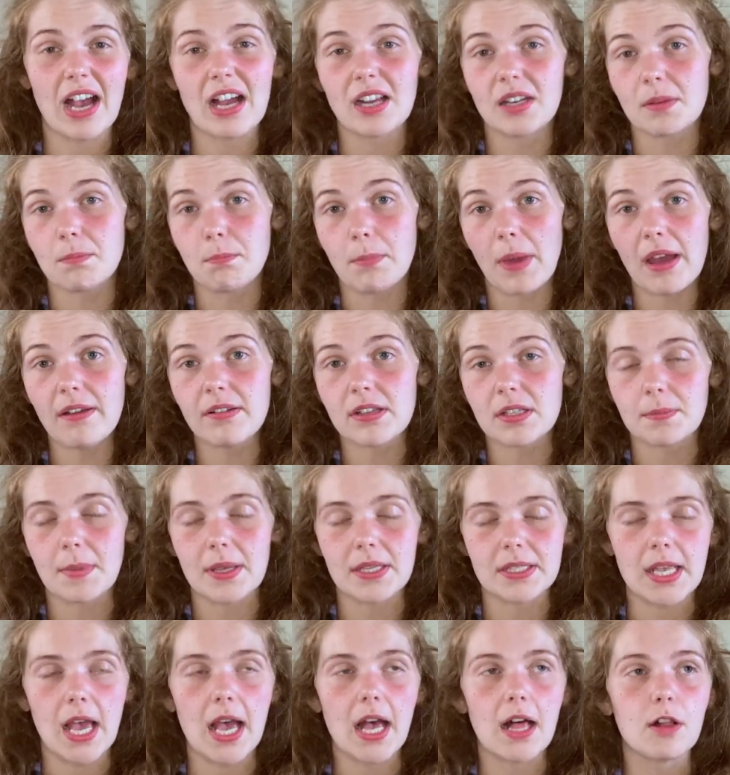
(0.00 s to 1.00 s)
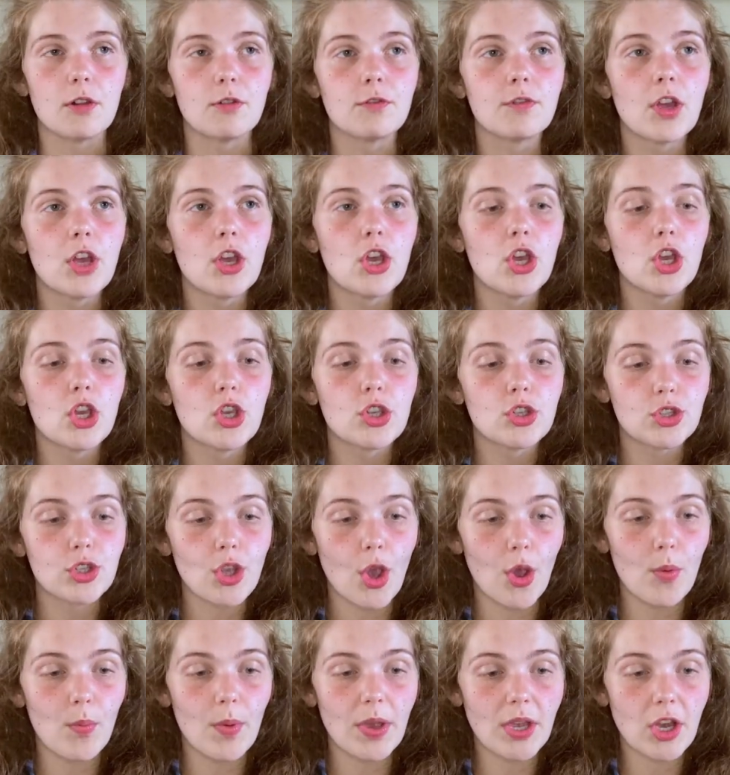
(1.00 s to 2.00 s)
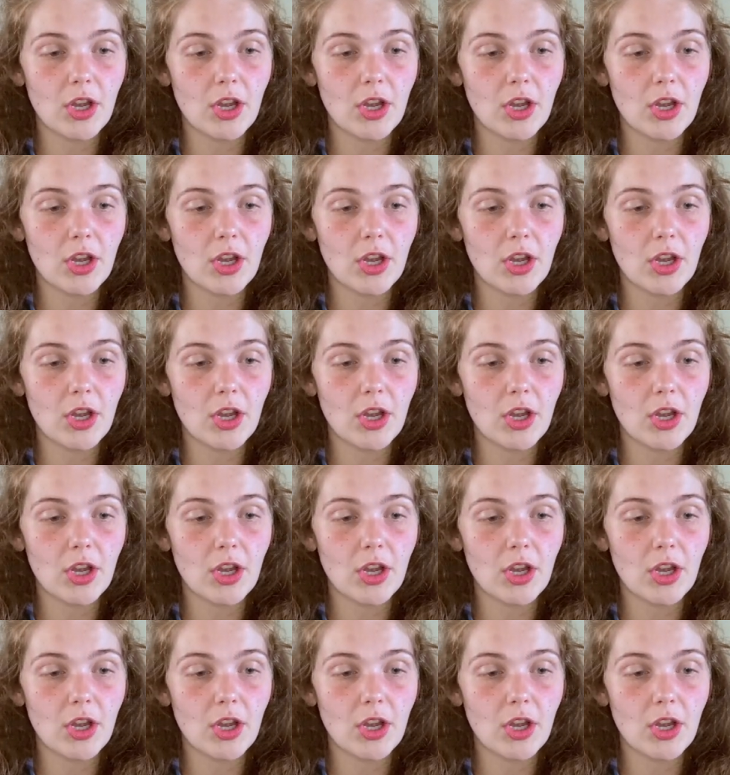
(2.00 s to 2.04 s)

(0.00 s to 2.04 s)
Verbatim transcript: I'd embarrass myself. So we're